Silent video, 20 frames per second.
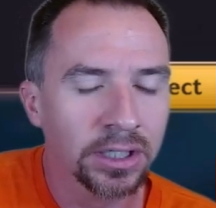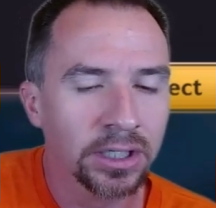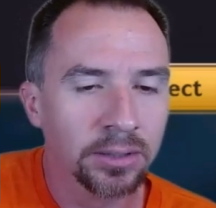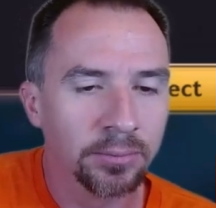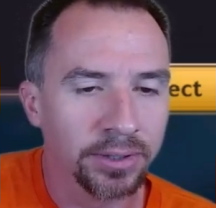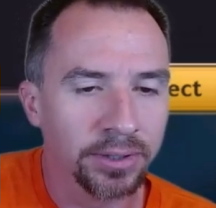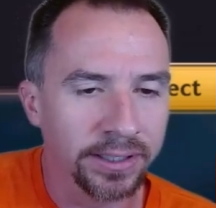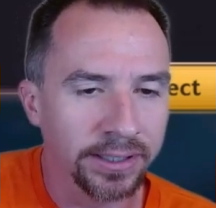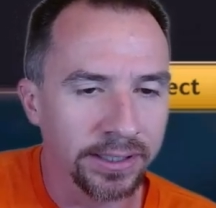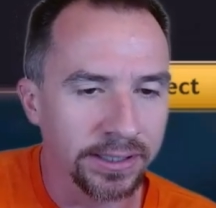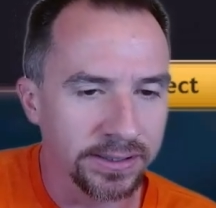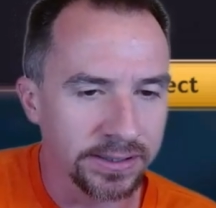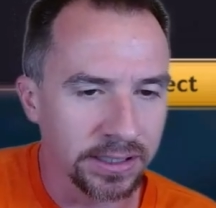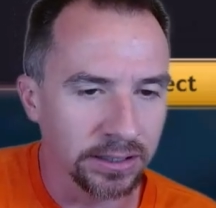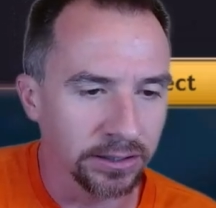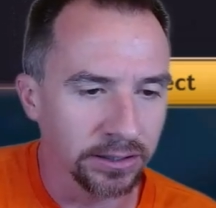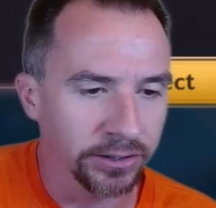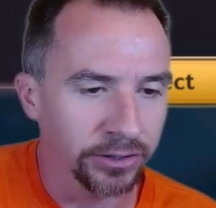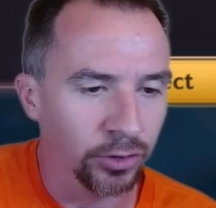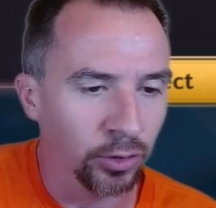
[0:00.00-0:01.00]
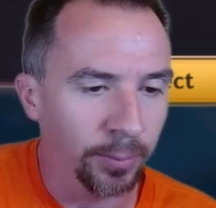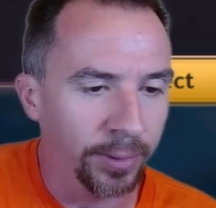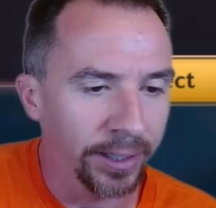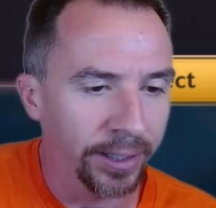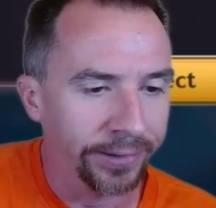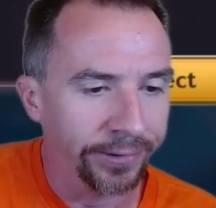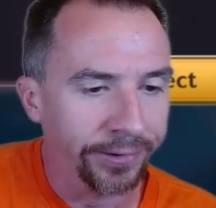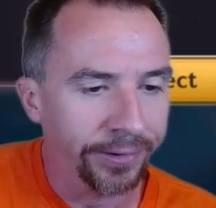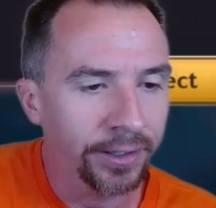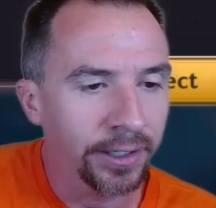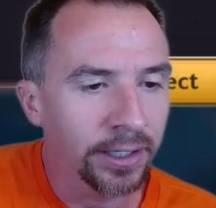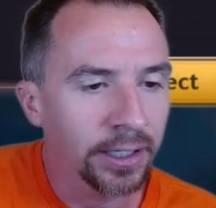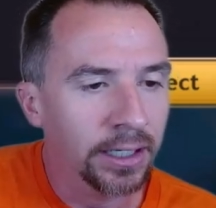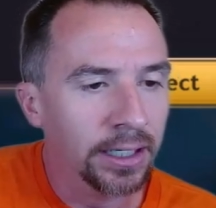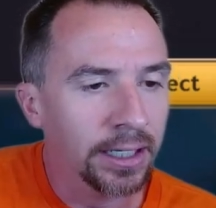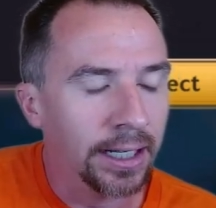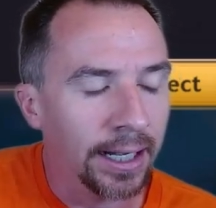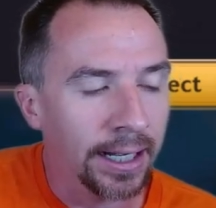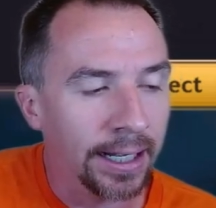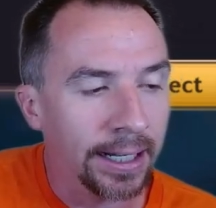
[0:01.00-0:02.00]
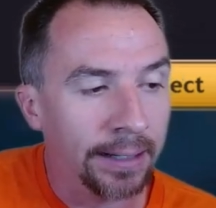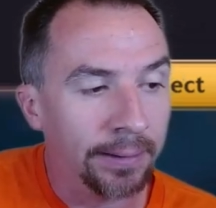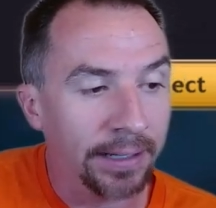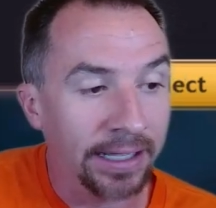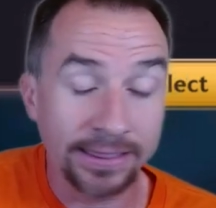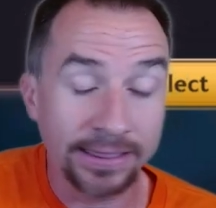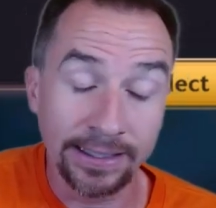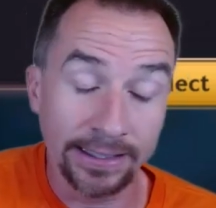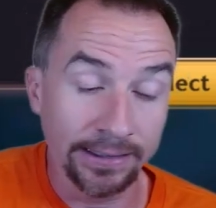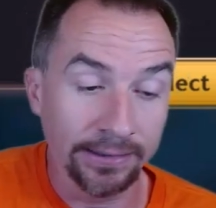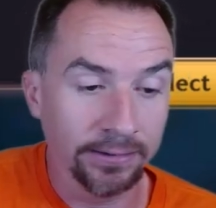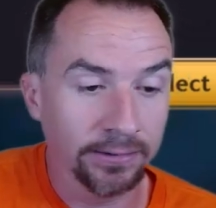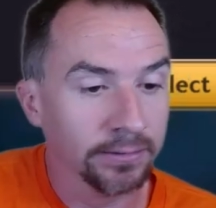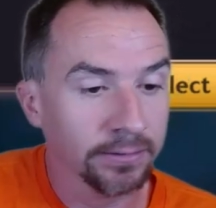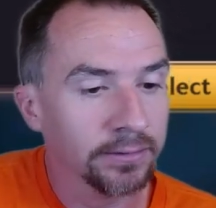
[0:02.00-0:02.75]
but it is a little better, I think.